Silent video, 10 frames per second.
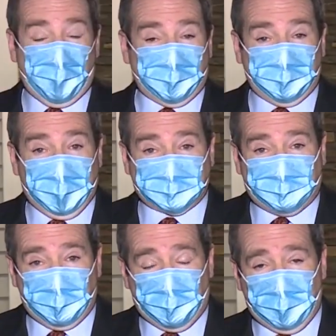Over the next
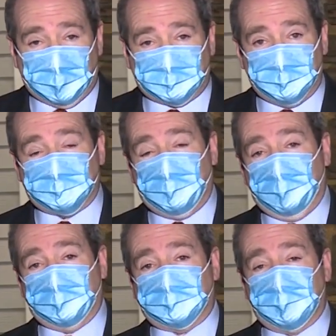few weeks, this
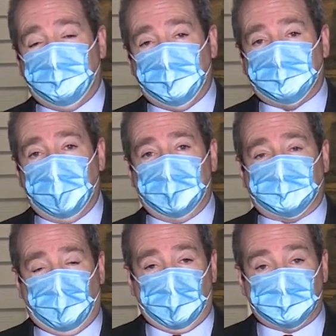Public Safety
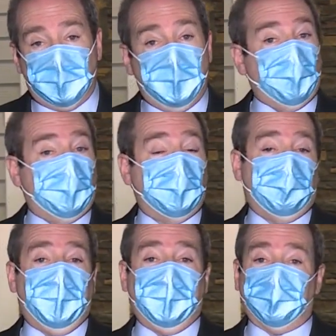Task Force will
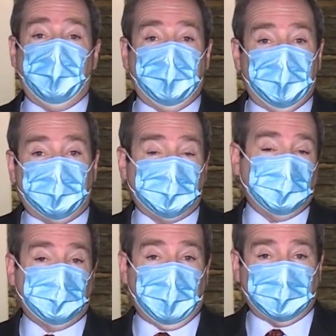compile many of the
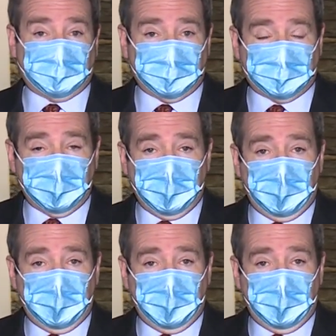suggestions